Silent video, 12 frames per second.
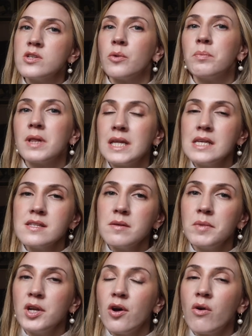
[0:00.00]
so please let
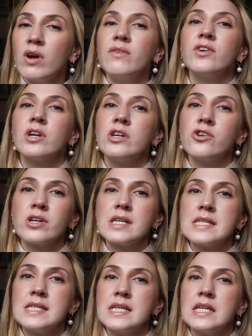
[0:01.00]
me know if you're
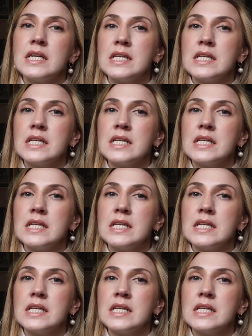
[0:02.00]
interested